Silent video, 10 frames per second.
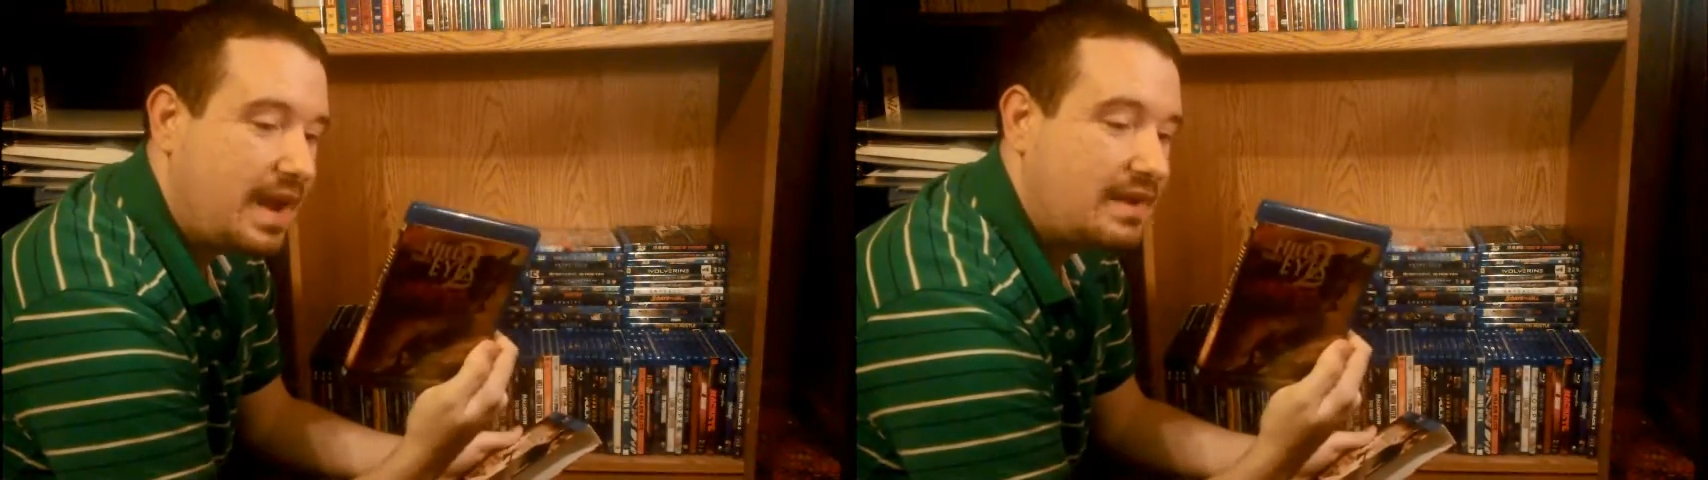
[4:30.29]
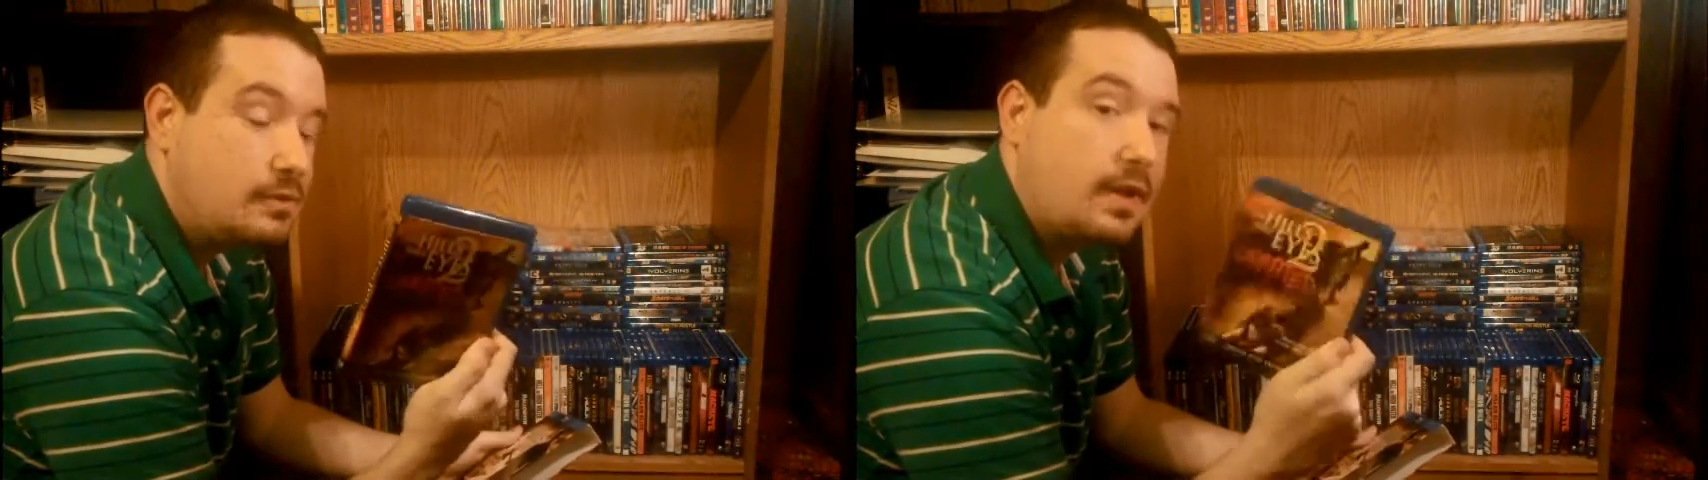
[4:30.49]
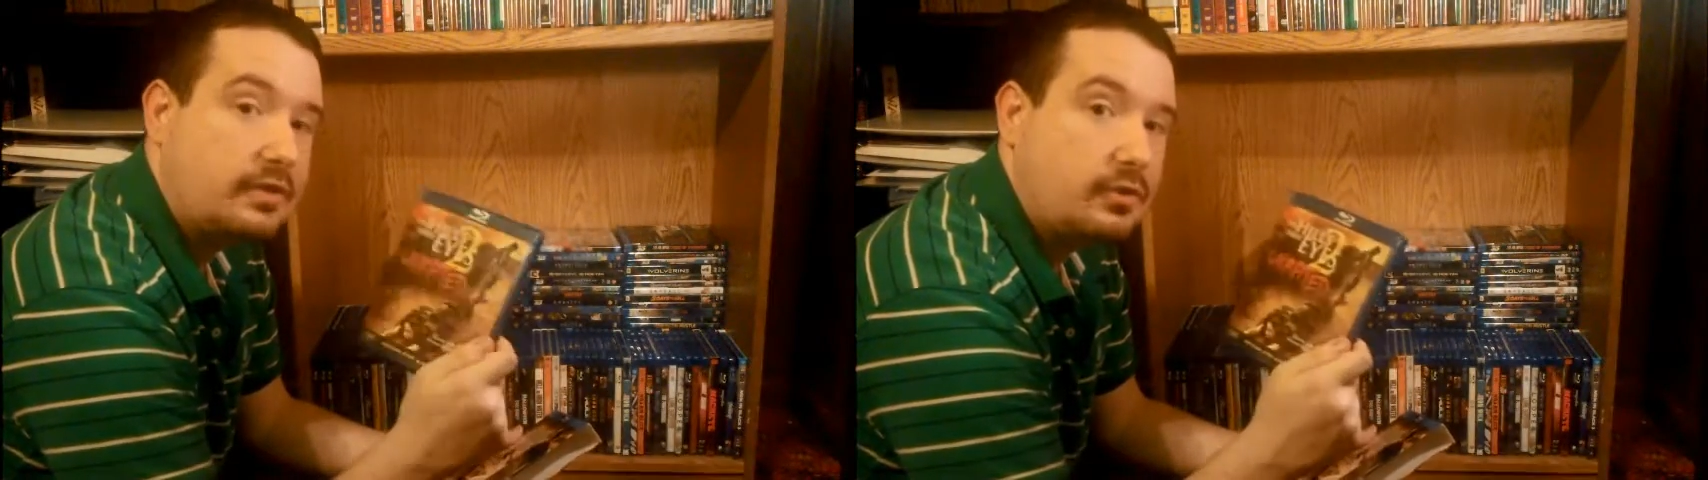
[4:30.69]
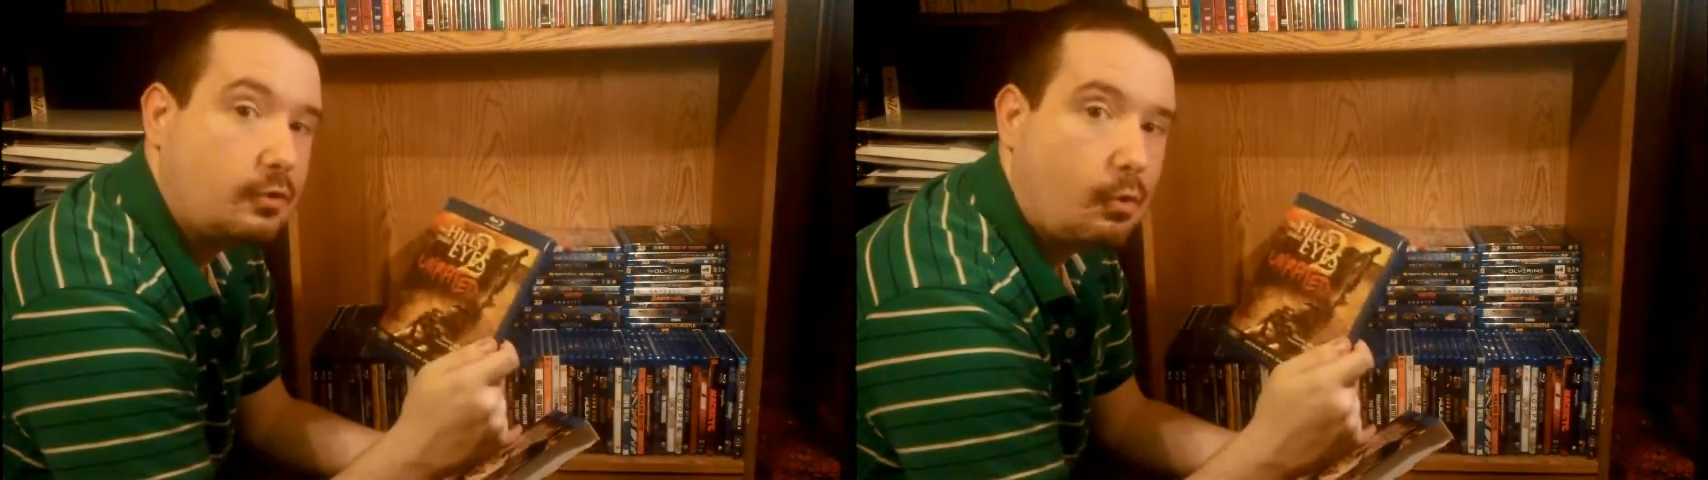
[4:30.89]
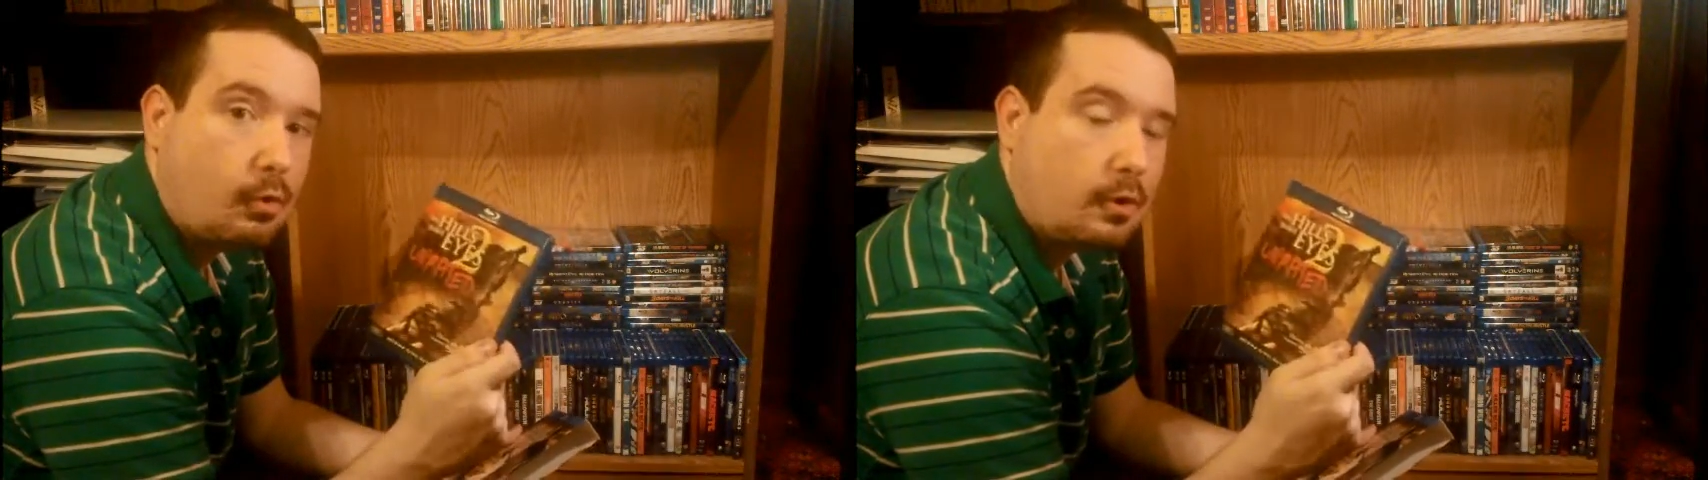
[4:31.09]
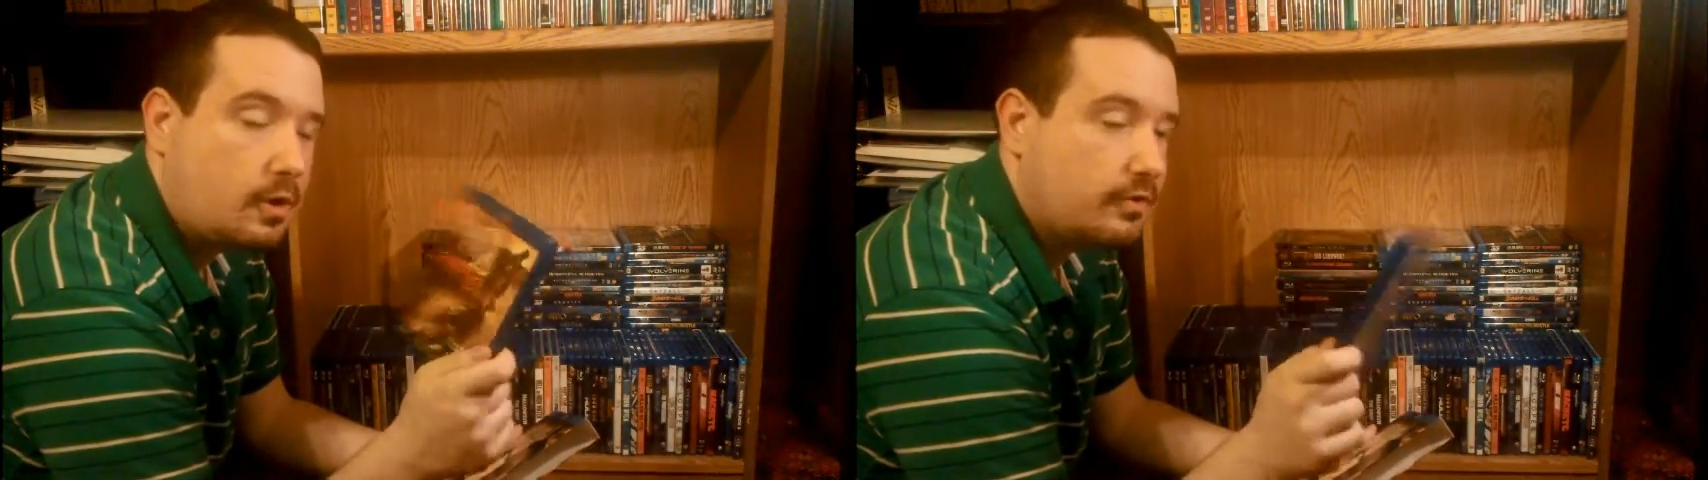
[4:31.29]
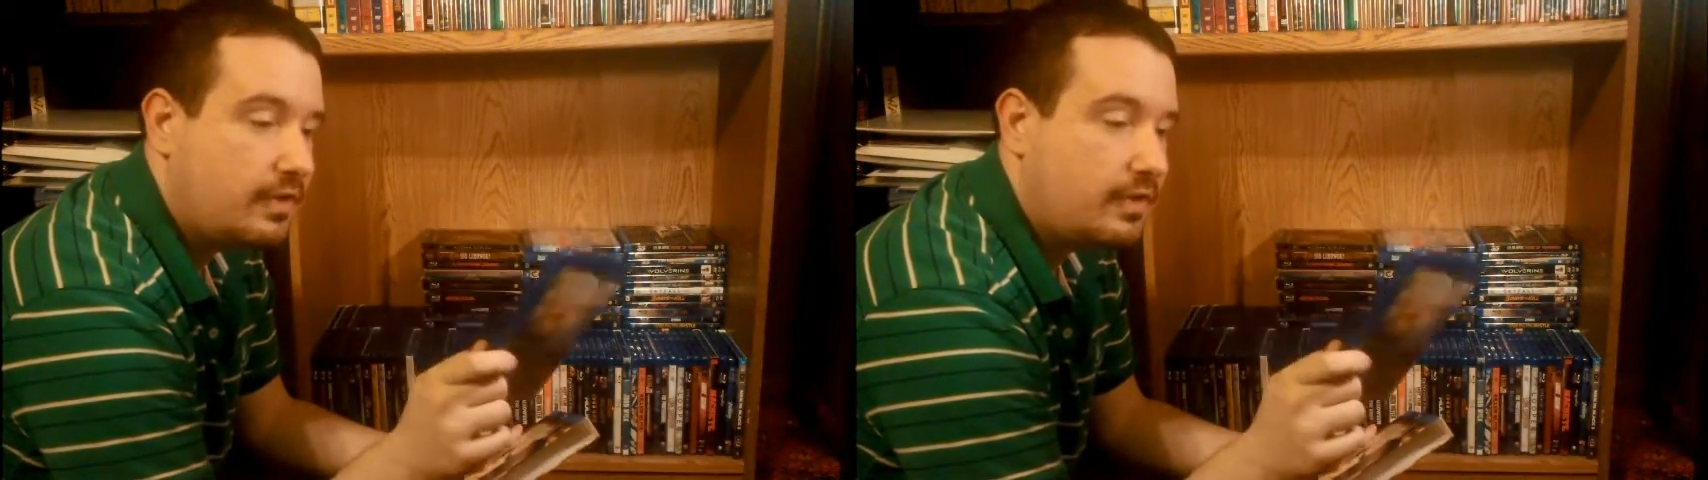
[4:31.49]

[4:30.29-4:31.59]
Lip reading: but I do like the gore